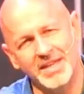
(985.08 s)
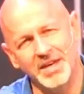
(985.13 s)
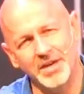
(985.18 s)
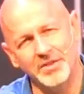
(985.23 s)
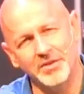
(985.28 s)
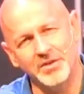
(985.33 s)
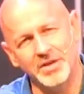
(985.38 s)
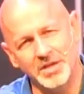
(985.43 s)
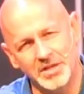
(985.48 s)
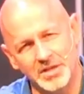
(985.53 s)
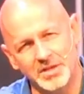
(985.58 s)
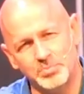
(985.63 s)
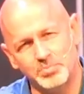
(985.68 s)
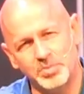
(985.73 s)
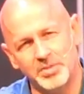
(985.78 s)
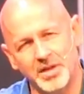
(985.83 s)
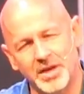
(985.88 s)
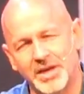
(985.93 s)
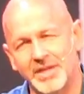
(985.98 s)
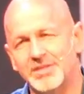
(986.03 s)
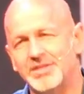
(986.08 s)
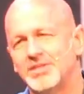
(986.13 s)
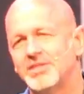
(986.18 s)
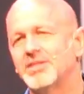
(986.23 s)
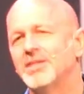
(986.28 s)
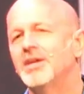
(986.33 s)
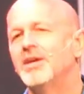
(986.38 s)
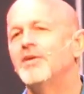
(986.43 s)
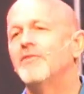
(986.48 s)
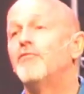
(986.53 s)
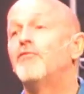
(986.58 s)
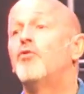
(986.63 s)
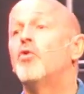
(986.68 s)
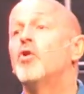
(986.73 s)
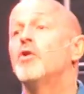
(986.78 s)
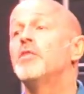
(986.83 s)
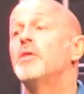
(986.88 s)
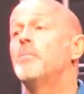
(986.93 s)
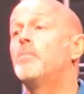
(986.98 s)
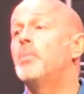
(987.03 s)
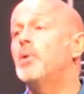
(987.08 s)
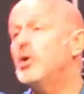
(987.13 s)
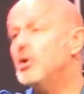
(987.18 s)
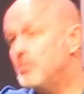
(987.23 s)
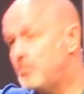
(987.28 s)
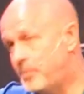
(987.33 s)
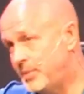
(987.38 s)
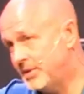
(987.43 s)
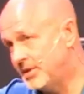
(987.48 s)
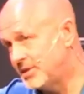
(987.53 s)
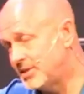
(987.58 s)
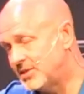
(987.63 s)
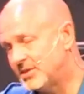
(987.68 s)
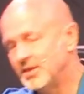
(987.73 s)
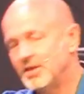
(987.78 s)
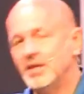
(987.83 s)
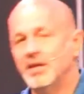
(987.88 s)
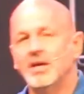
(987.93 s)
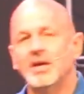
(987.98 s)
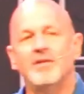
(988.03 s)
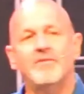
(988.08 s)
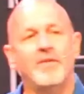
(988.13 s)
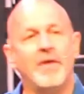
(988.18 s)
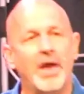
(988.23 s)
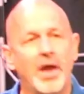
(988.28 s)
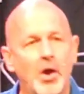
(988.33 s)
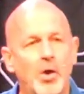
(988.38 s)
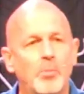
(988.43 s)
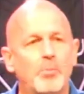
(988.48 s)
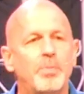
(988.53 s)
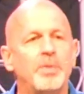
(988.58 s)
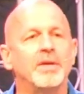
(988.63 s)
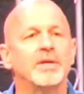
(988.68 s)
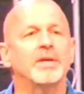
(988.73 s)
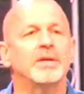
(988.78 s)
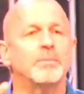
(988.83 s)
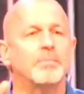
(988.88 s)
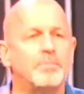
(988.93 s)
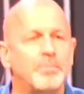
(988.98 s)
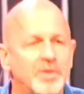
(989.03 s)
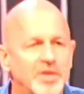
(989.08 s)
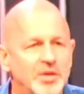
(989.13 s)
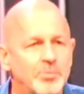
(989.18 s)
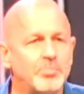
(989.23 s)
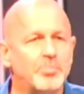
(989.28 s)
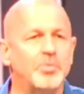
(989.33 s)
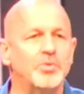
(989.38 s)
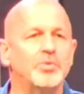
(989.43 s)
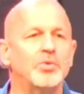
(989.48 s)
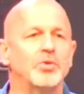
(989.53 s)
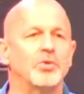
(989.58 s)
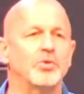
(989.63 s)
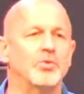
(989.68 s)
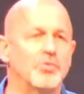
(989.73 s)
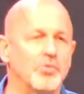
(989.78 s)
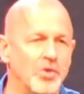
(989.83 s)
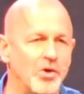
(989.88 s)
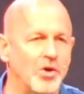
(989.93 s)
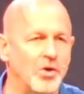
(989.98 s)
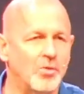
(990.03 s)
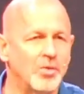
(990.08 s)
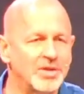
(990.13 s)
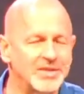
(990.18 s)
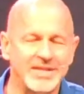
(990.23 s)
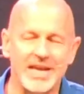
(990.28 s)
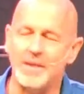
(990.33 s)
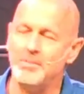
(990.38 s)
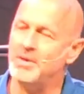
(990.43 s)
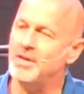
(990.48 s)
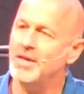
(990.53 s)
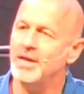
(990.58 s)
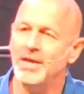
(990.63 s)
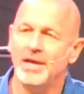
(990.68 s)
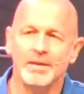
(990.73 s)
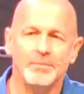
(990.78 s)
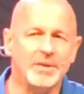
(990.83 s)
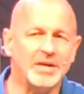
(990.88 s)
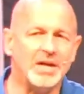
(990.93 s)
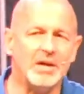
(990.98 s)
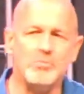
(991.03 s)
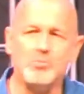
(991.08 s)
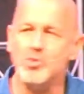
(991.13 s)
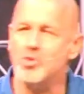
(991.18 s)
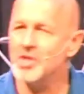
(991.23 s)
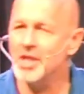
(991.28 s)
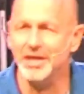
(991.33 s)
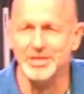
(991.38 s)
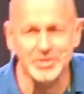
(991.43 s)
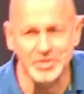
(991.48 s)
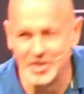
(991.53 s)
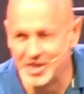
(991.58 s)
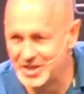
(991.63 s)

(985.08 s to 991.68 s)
together in this place for the purpose of helping people grow. What does that mean? Become more like